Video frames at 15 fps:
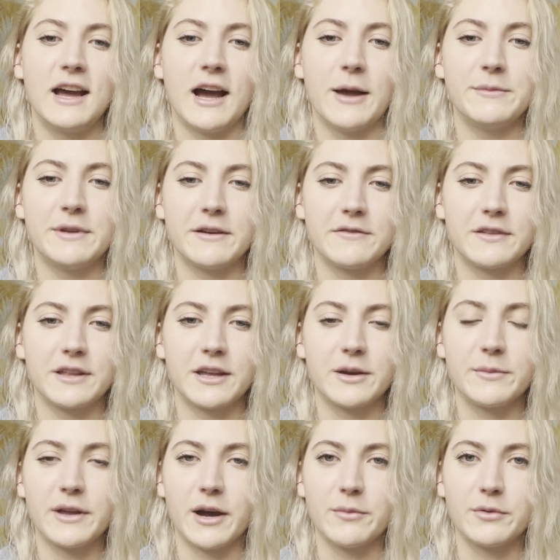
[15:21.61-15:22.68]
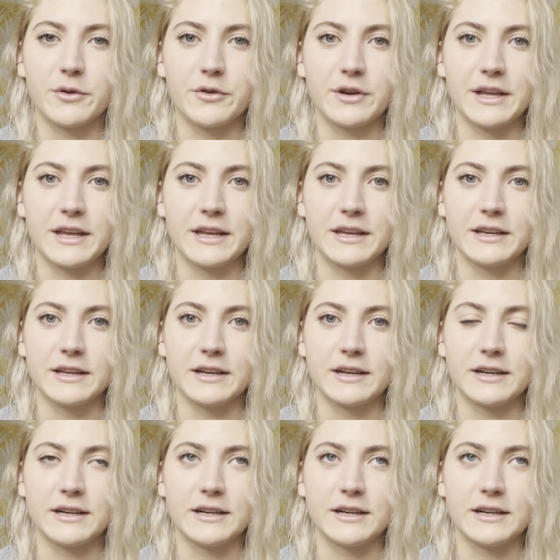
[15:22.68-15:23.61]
I'm definitely going to be uploading